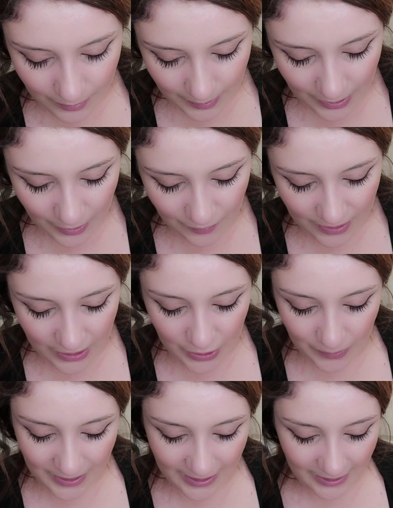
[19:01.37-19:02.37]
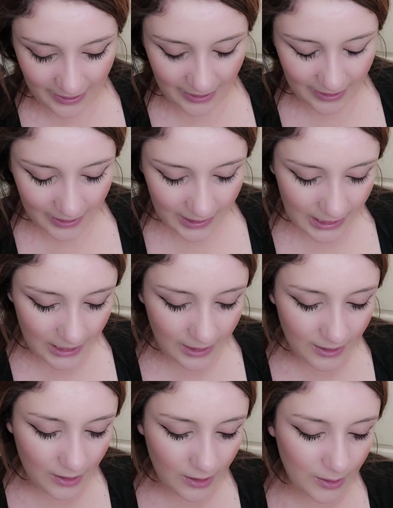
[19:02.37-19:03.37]
couldn't really do anything.
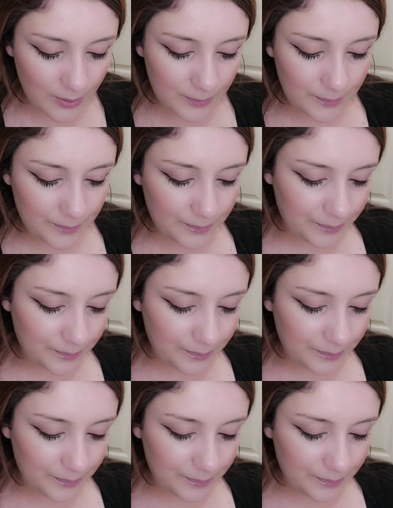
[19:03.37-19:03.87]
And